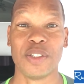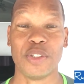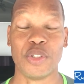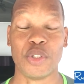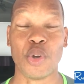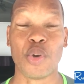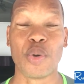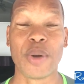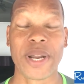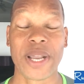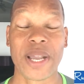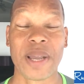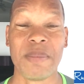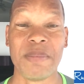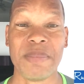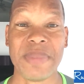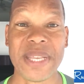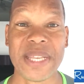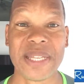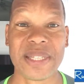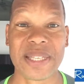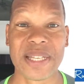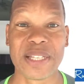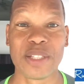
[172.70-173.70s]
during a
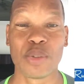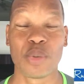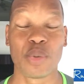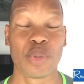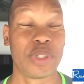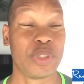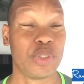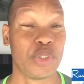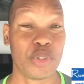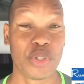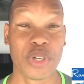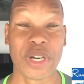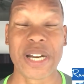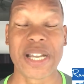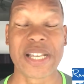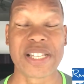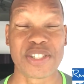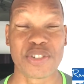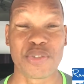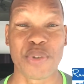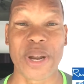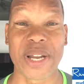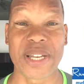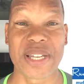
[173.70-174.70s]
meeting, or during a
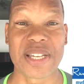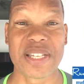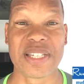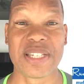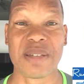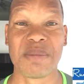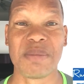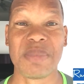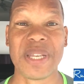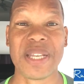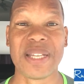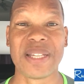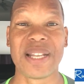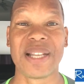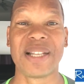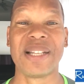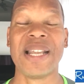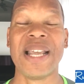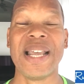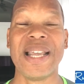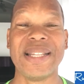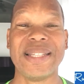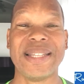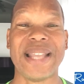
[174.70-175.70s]
strategy meeting,